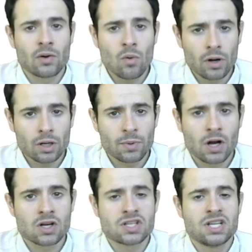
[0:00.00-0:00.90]
work
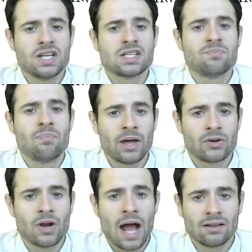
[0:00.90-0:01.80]
because she is
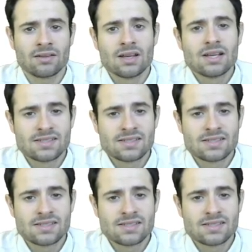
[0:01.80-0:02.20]
better at